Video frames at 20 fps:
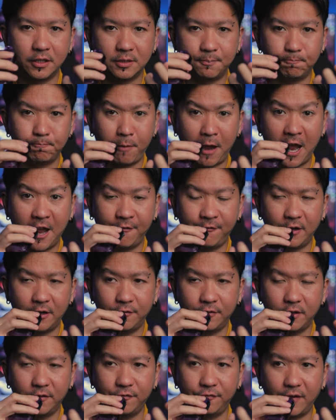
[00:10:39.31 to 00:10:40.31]
The pear
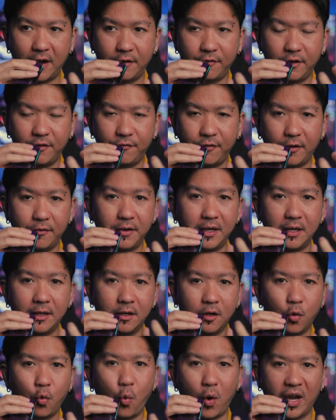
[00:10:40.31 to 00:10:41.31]
flavor very, very
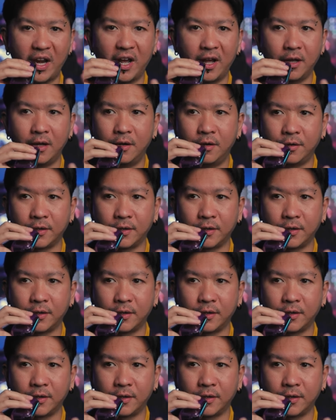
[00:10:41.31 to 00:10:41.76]
kuat lah.